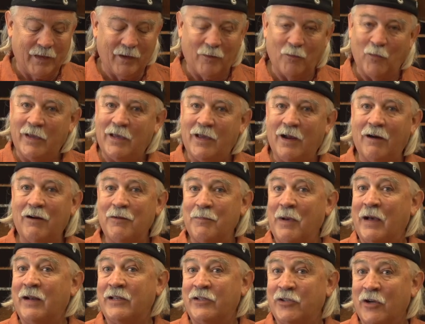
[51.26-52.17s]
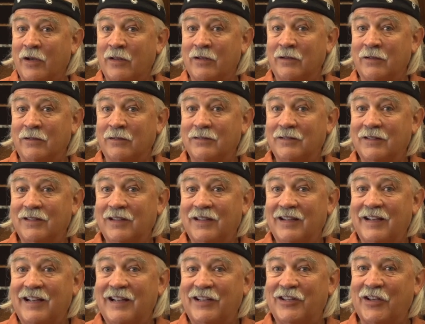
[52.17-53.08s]
We care about each other.
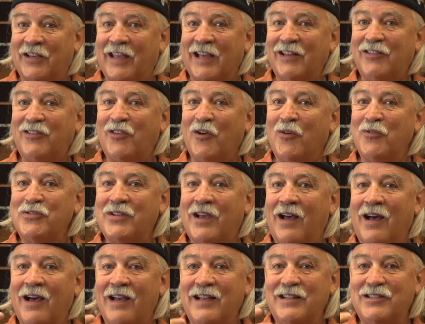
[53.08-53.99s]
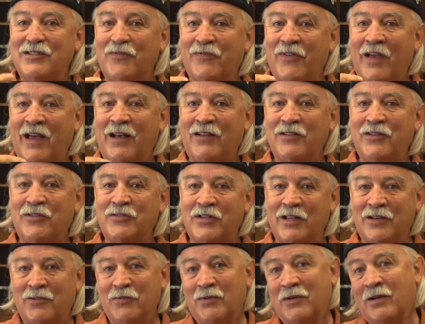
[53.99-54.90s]
To get those kinds of values
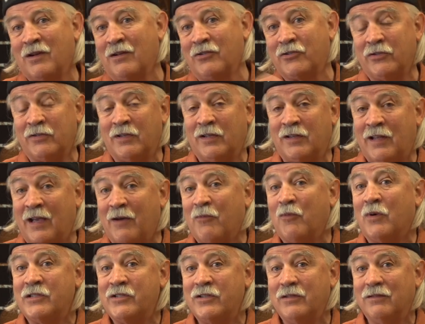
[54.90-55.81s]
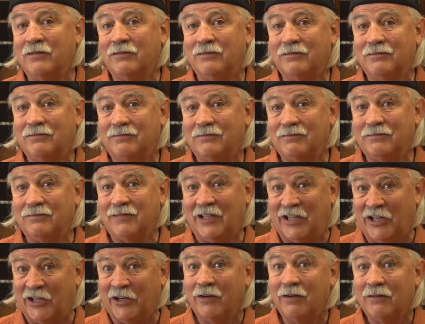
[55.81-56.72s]
into a culture that wasn't
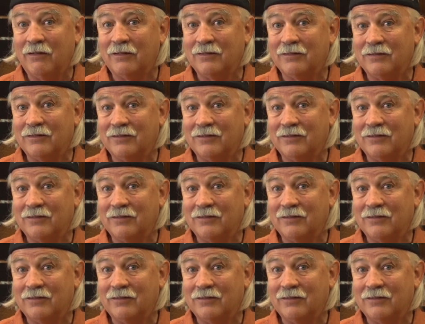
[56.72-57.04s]
here